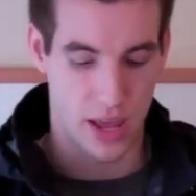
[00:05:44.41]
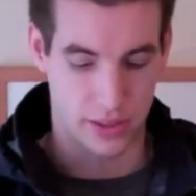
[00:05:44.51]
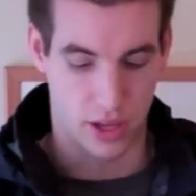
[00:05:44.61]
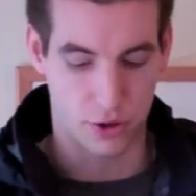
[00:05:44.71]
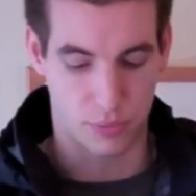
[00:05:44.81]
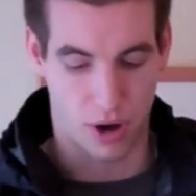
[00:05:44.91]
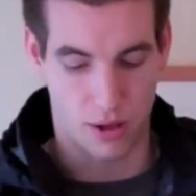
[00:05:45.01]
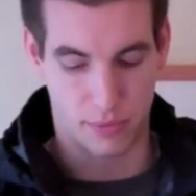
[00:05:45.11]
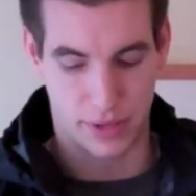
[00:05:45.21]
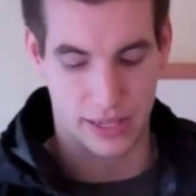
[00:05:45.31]
And the other
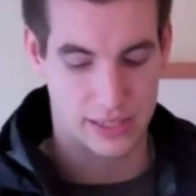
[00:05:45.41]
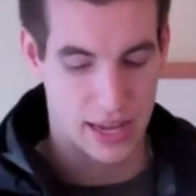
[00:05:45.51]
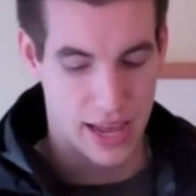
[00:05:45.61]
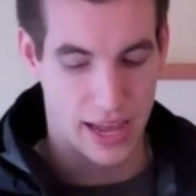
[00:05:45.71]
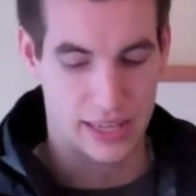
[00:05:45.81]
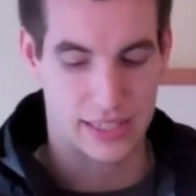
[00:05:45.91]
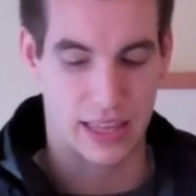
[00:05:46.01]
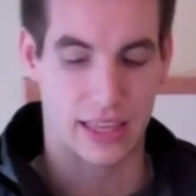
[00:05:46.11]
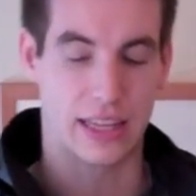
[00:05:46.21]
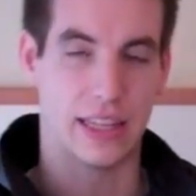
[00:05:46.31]
problem is
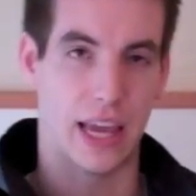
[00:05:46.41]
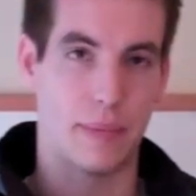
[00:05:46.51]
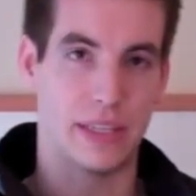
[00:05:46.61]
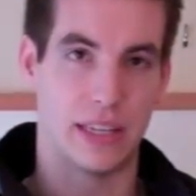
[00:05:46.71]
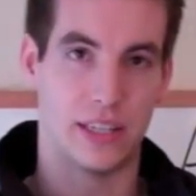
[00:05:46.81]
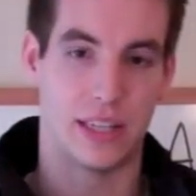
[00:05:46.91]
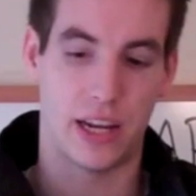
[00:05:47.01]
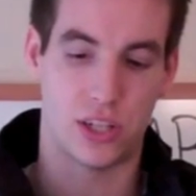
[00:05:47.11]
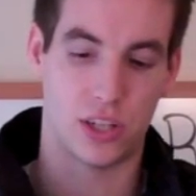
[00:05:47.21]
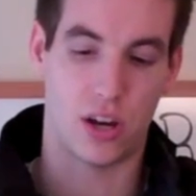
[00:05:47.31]
that the clammy
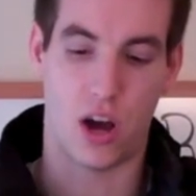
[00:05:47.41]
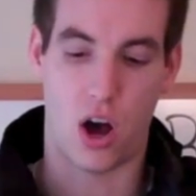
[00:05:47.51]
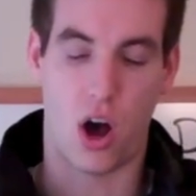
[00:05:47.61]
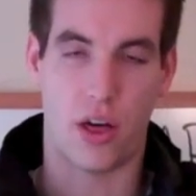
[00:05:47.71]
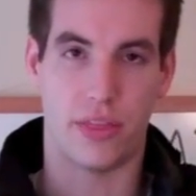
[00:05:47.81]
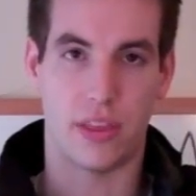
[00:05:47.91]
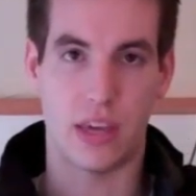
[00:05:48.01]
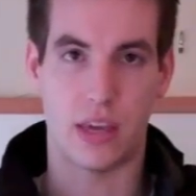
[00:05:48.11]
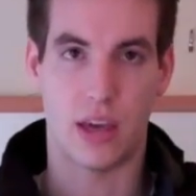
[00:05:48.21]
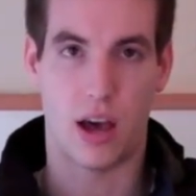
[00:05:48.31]
sensation on
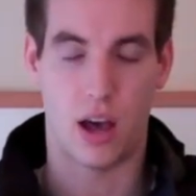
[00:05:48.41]
the